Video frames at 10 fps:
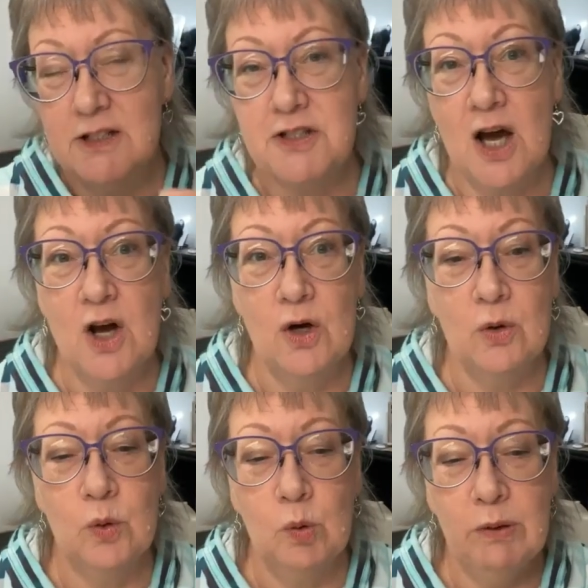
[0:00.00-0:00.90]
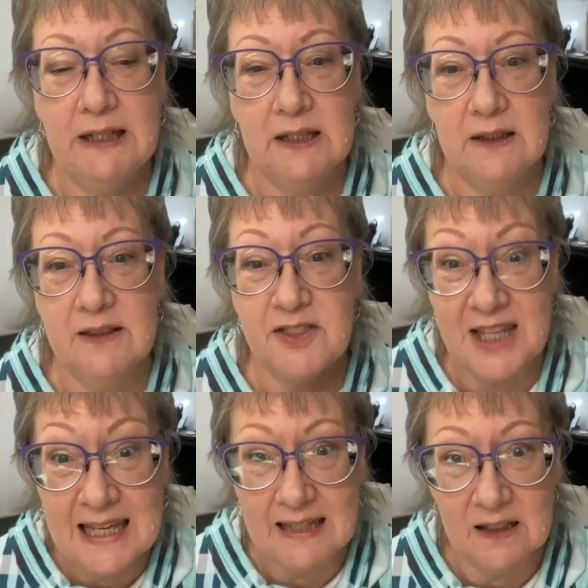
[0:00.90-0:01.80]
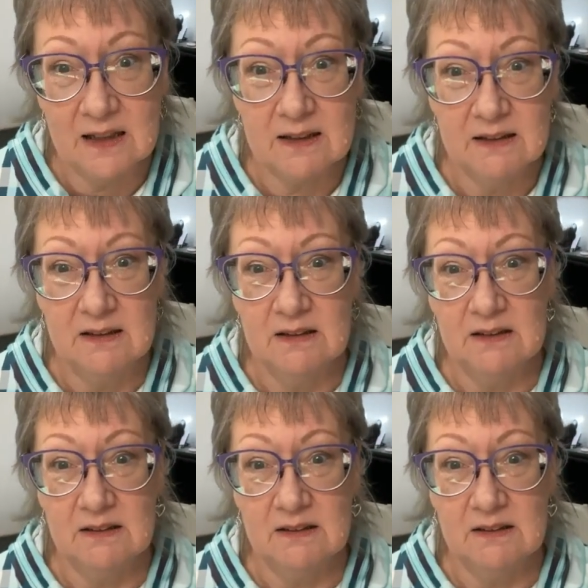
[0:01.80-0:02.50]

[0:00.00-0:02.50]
So we think